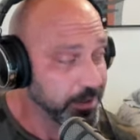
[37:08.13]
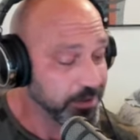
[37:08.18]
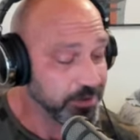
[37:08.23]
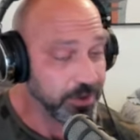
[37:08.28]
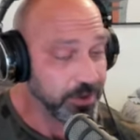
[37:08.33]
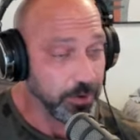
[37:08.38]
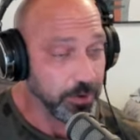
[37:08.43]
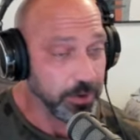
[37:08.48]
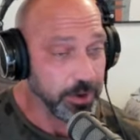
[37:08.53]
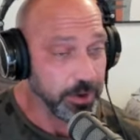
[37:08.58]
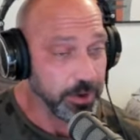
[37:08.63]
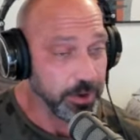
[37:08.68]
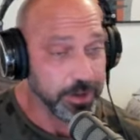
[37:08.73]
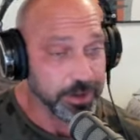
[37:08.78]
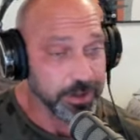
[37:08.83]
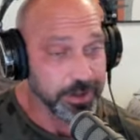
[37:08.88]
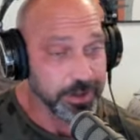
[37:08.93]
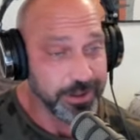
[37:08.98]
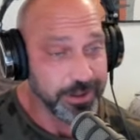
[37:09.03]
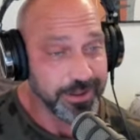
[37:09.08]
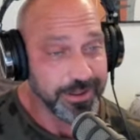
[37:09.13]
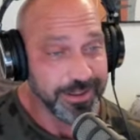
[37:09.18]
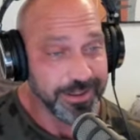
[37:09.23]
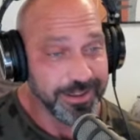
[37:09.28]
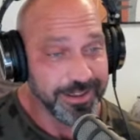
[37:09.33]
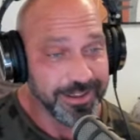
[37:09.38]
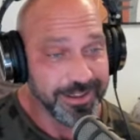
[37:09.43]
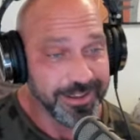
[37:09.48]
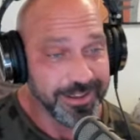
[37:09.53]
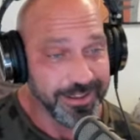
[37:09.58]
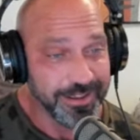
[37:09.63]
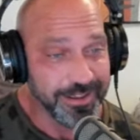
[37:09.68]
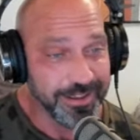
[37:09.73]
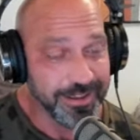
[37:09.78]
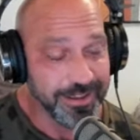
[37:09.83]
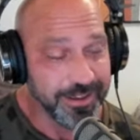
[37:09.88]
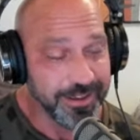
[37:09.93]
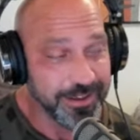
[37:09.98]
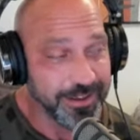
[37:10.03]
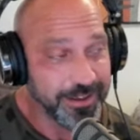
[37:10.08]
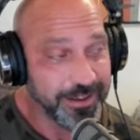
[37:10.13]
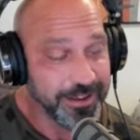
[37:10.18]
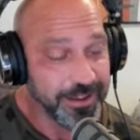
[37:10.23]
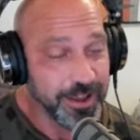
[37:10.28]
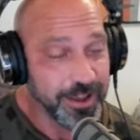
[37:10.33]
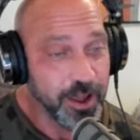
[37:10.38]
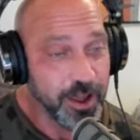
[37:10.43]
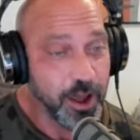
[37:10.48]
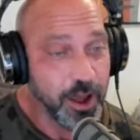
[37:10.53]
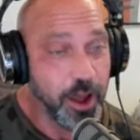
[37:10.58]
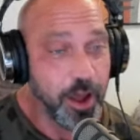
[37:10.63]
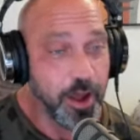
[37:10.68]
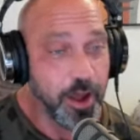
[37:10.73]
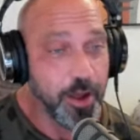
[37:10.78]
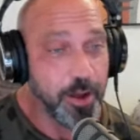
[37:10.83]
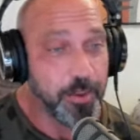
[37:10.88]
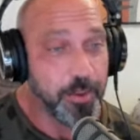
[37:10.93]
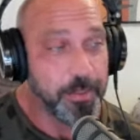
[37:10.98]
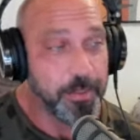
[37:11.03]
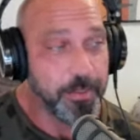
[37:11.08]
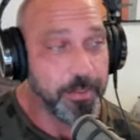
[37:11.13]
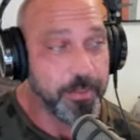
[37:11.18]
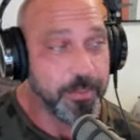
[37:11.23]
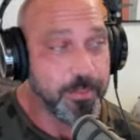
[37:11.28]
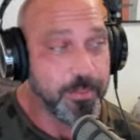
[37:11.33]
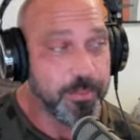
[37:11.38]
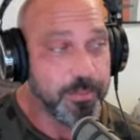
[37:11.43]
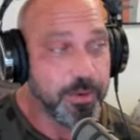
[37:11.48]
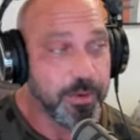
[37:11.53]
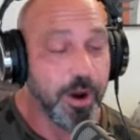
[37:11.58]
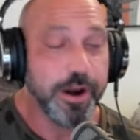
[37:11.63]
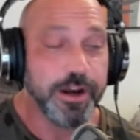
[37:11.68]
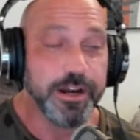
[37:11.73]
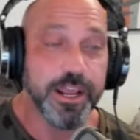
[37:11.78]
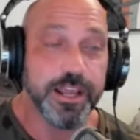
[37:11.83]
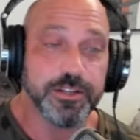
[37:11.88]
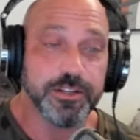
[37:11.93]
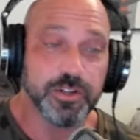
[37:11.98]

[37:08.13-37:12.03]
So, all right, yeah.